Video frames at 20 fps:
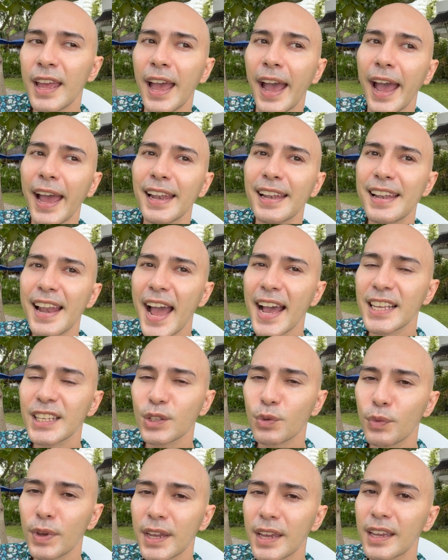and last
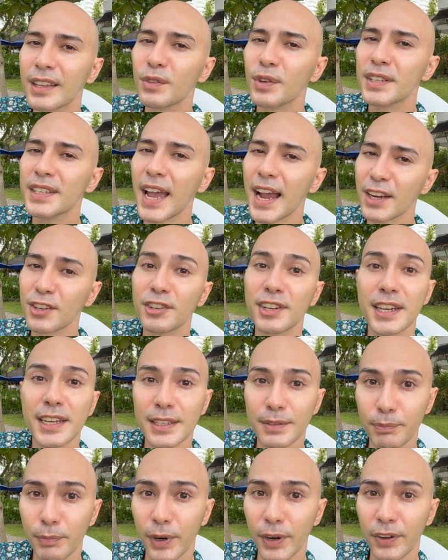week it was actually his
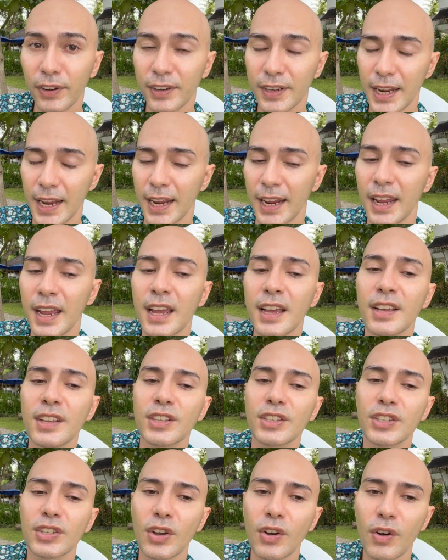birthday
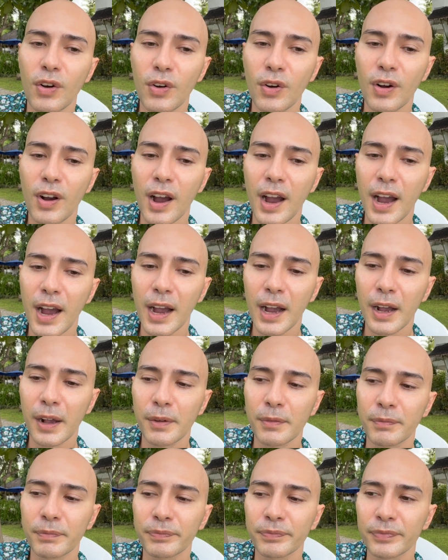so
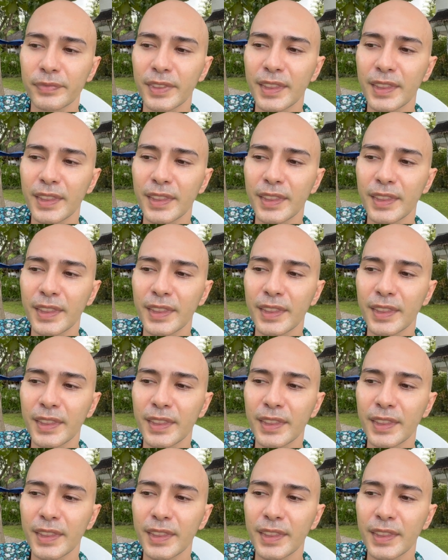um,